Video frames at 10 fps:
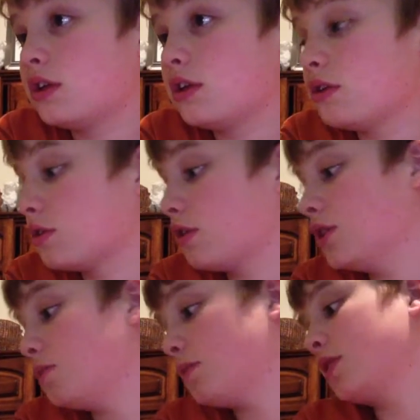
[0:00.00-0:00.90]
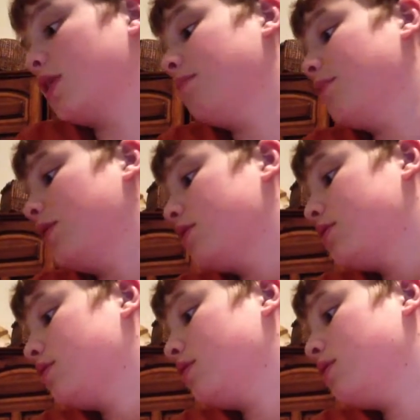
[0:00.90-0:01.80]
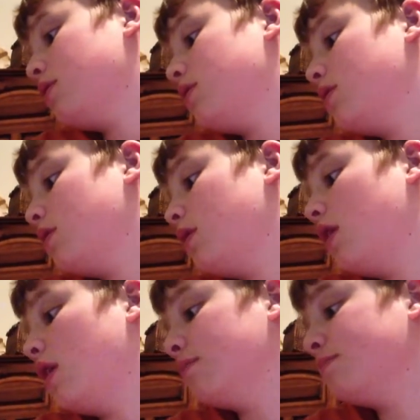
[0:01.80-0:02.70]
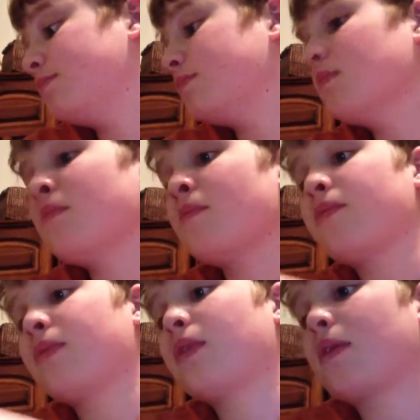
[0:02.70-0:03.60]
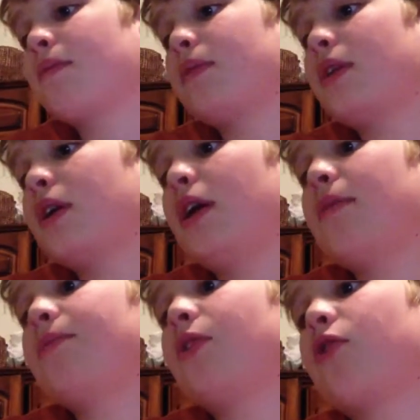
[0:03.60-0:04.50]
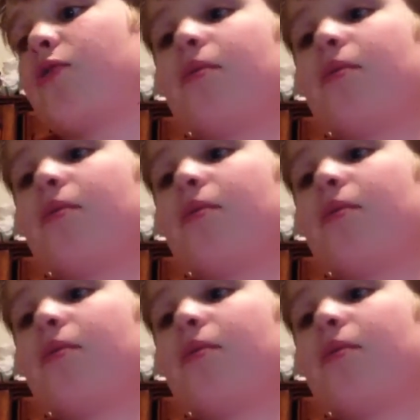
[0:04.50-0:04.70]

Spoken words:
Those are great springtime baits. You know, swim